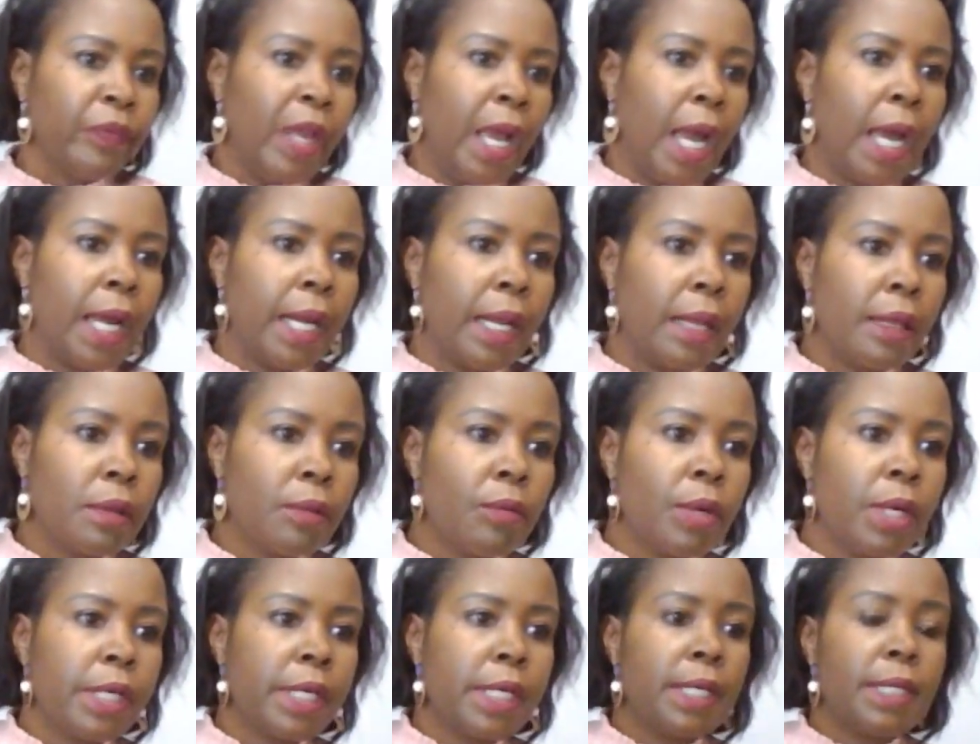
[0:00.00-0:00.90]
Another
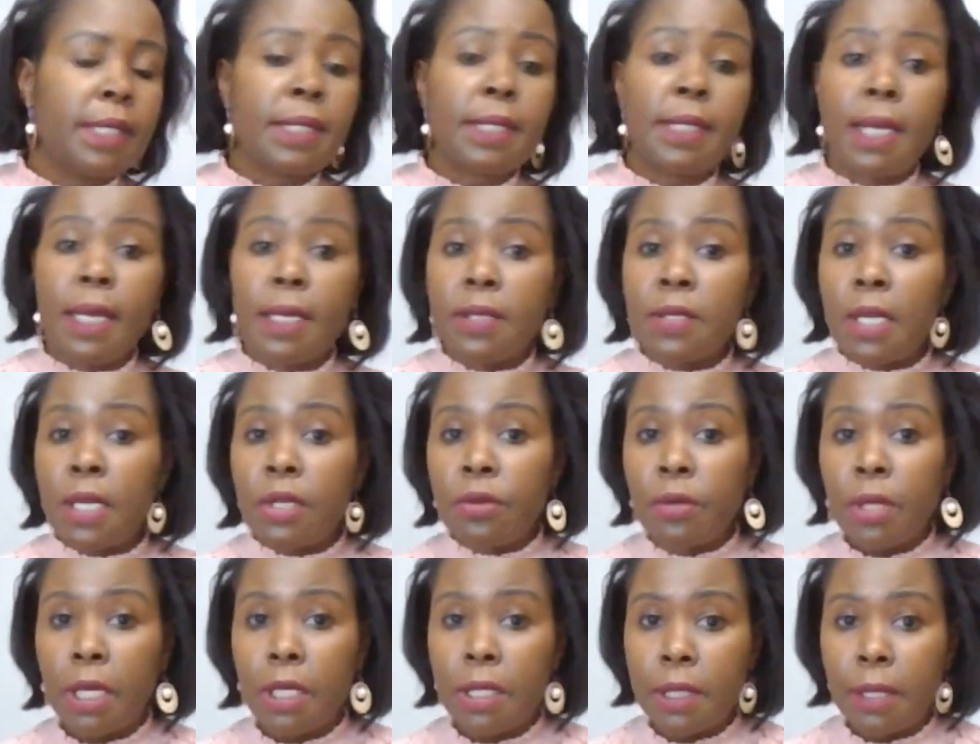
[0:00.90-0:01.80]
one is nurse
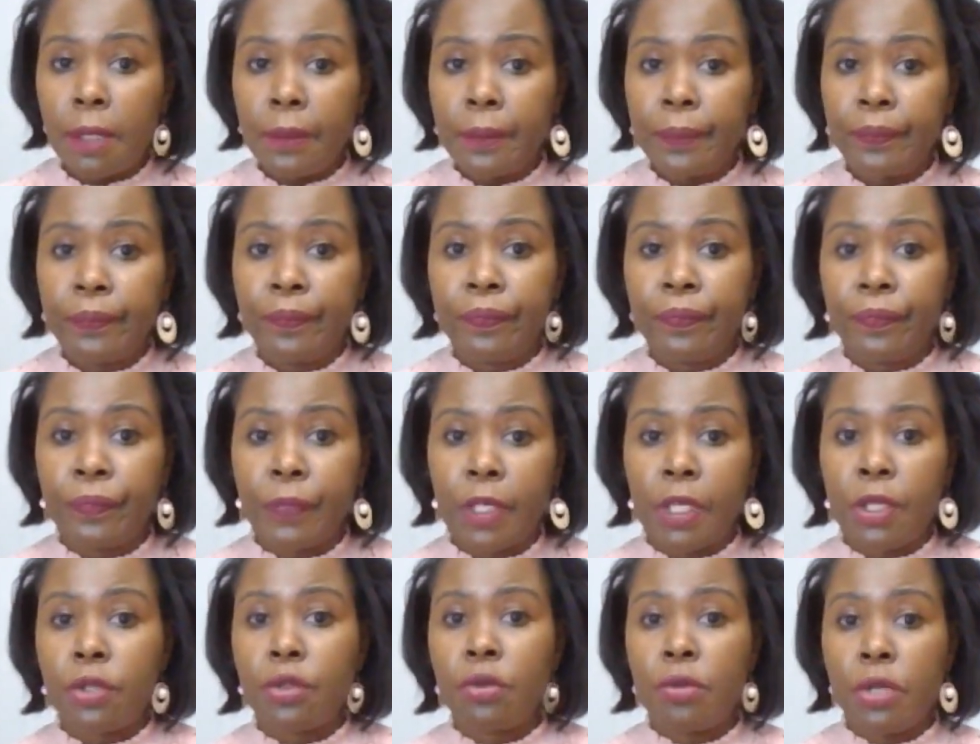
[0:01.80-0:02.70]
educator,
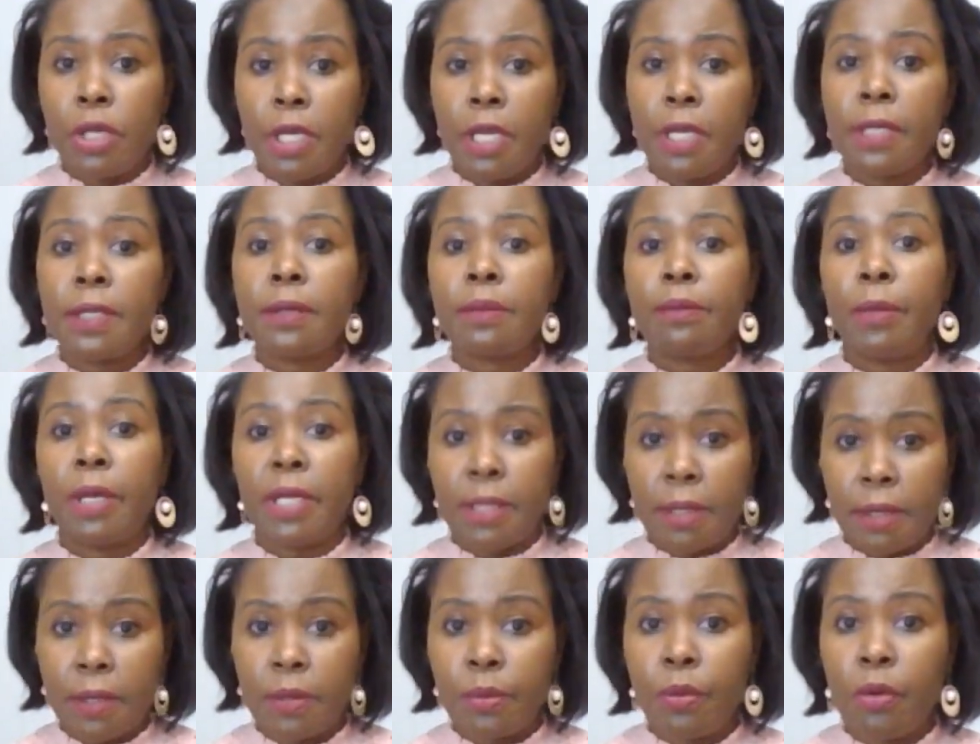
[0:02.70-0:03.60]
2 years
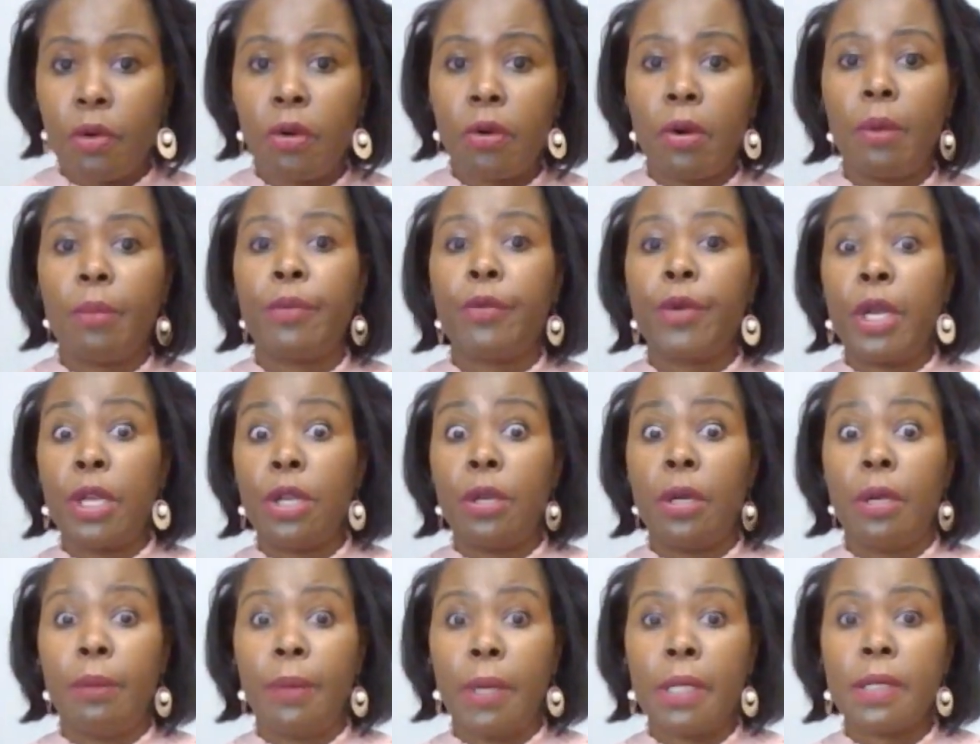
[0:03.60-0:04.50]
master's program,
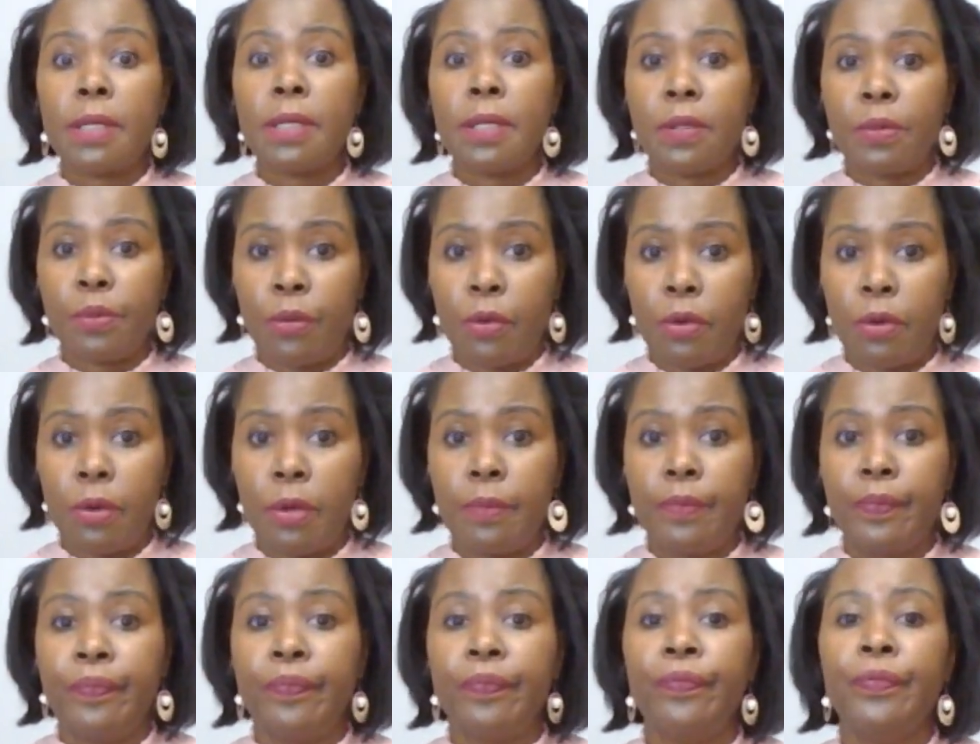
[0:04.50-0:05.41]
regular master's
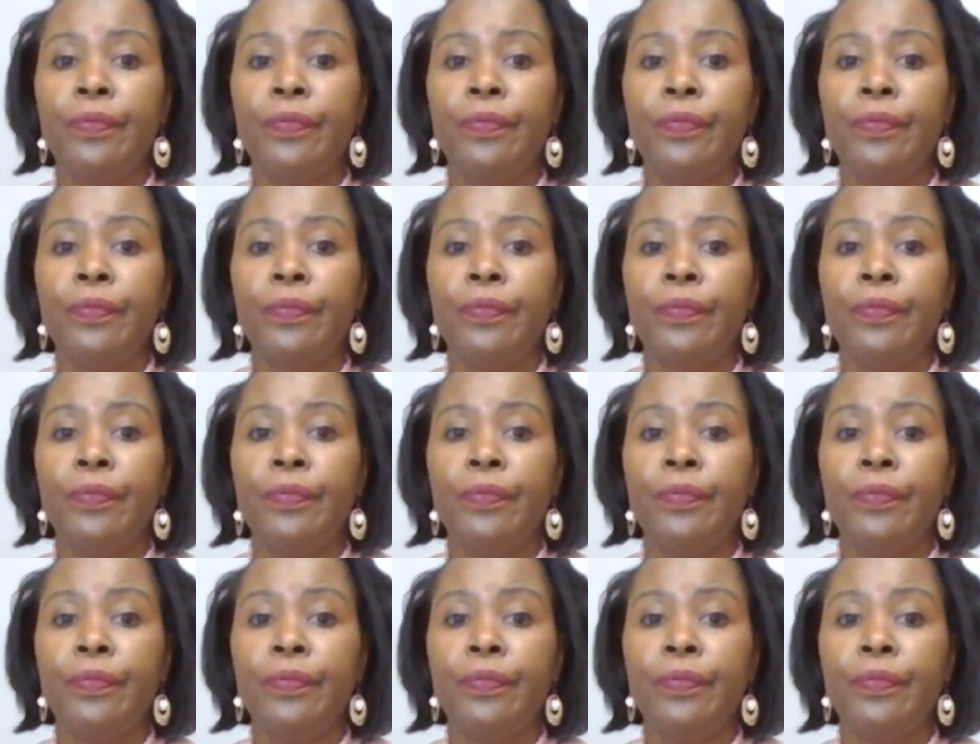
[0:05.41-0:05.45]
program.